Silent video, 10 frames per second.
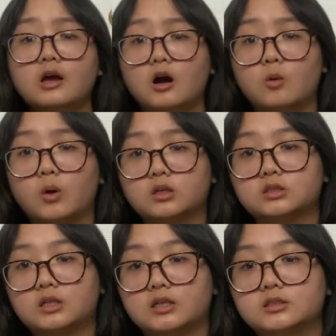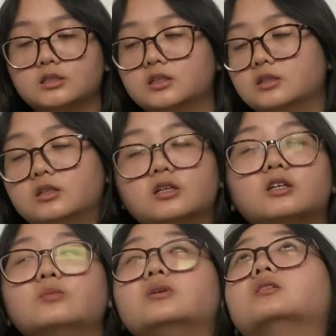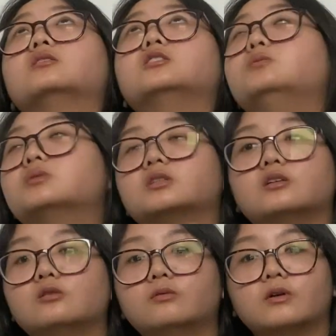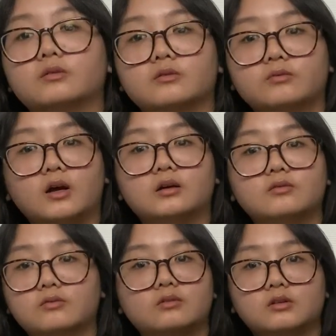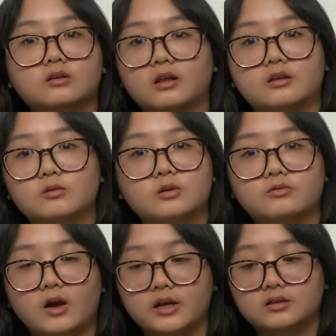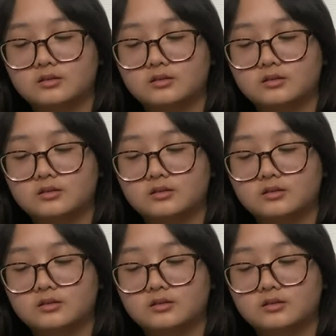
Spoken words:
a watch, guys. And it could be the cheapest thing you've ever found, like you can find.